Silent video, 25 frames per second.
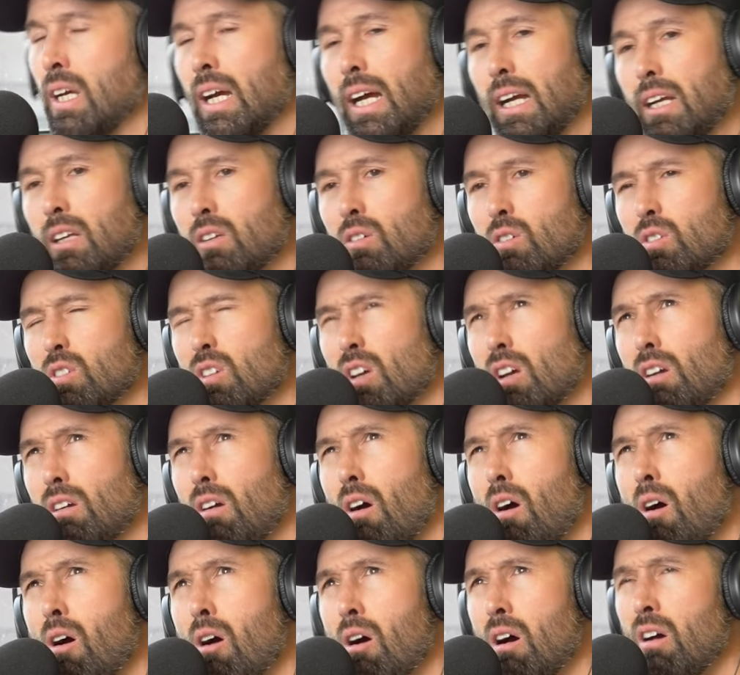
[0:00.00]
And he was like,
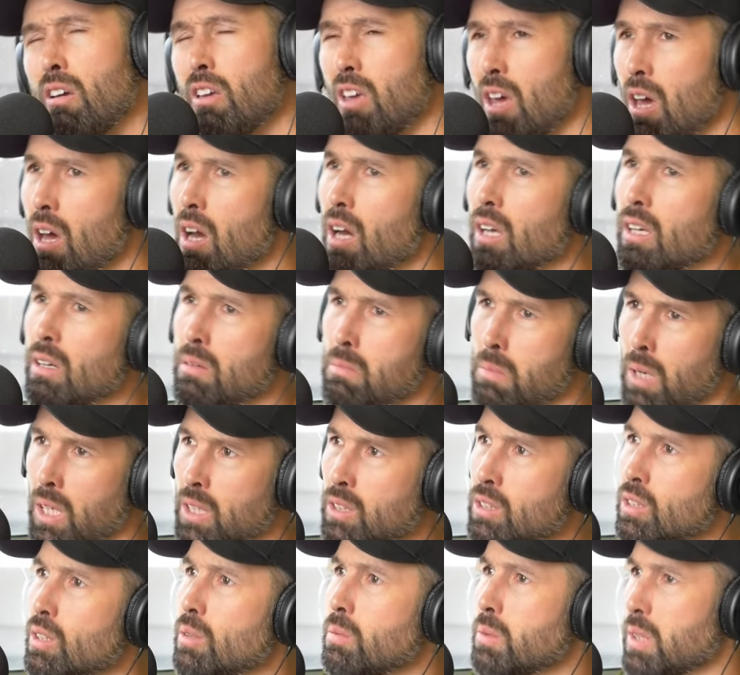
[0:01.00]
oh yeah, I don't
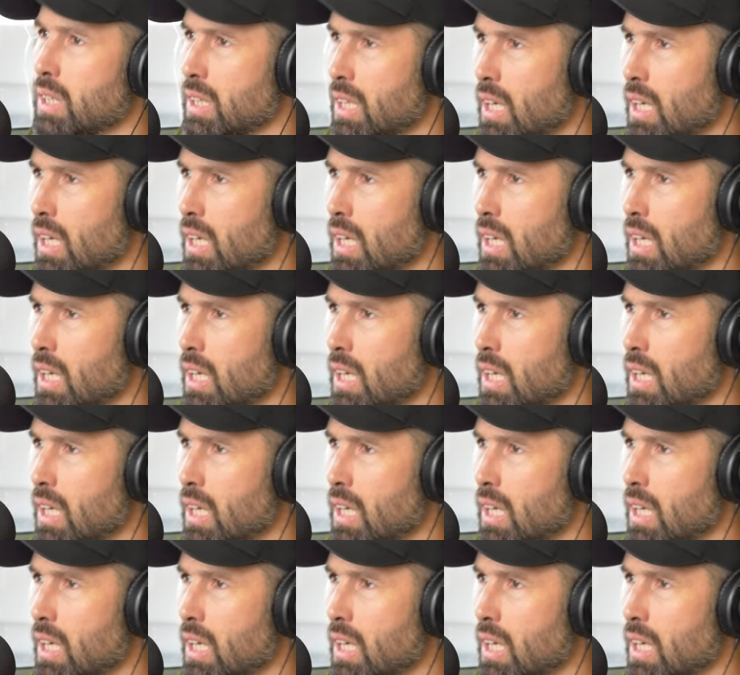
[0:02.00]
mind soups.